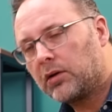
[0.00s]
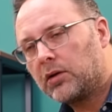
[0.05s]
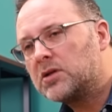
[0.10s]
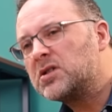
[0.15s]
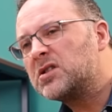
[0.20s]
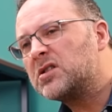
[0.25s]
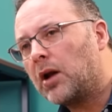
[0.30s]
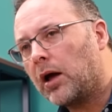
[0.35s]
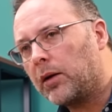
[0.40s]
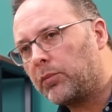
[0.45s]

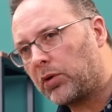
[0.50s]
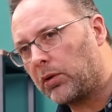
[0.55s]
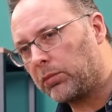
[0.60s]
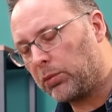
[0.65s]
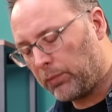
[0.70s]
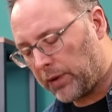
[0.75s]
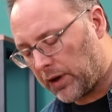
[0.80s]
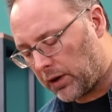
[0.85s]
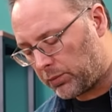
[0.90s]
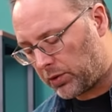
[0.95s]
Slight problem
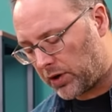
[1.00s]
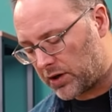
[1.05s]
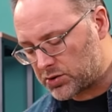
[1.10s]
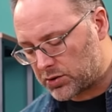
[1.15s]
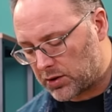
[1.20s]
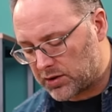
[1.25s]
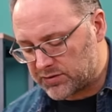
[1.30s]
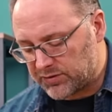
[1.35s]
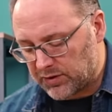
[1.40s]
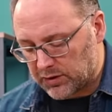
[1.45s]
about
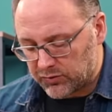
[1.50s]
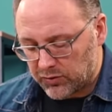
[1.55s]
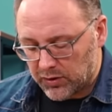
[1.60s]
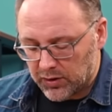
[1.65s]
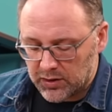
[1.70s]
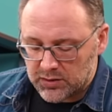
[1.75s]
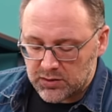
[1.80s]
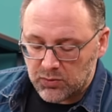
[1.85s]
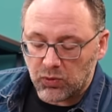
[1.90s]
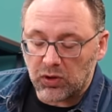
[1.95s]
pressurized filter
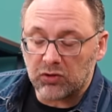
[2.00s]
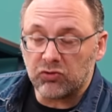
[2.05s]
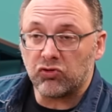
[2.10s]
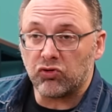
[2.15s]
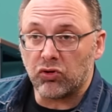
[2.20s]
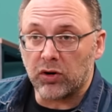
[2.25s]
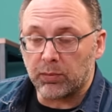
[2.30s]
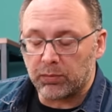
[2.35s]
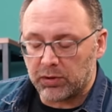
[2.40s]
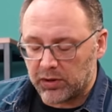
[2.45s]
is it will
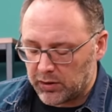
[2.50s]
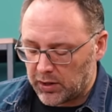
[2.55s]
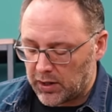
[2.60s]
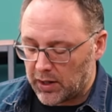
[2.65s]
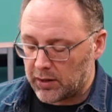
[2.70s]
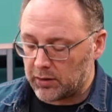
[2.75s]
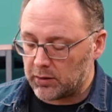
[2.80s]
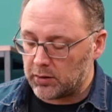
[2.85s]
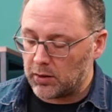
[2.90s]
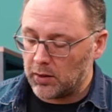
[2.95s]
drip at the
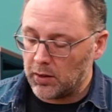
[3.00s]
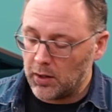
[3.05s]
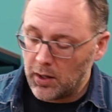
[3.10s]
end.